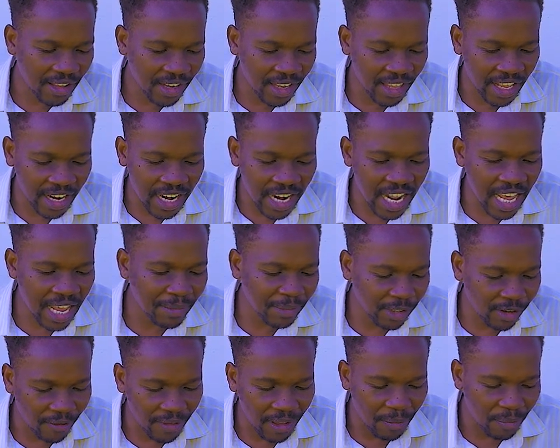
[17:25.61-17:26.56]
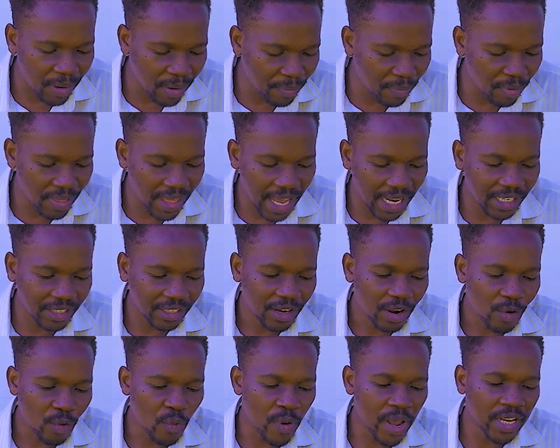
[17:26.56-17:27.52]
the names of the people that
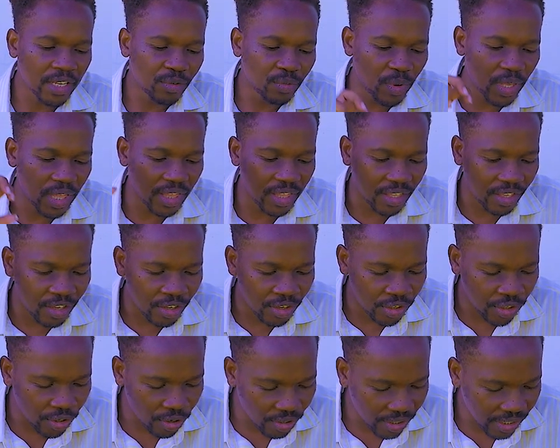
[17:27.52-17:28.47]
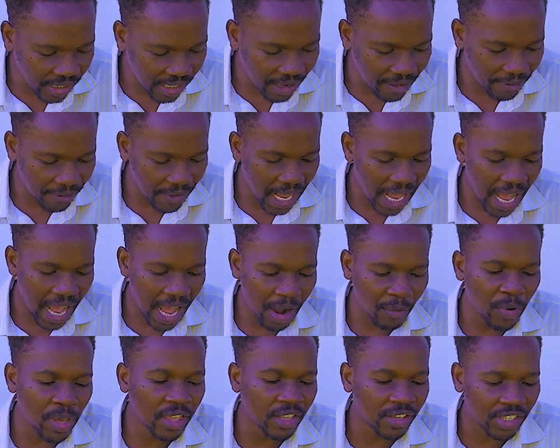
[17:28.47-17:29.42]
went with
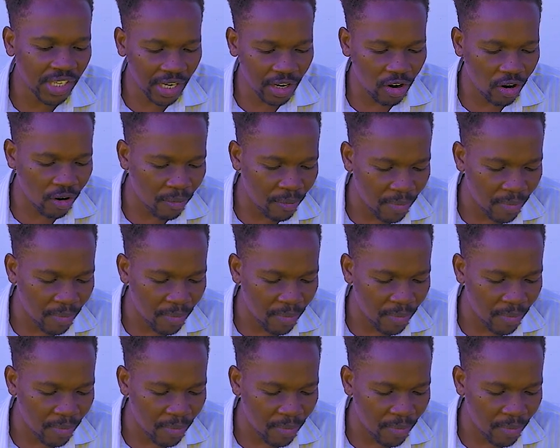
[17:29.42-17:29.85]
Jacob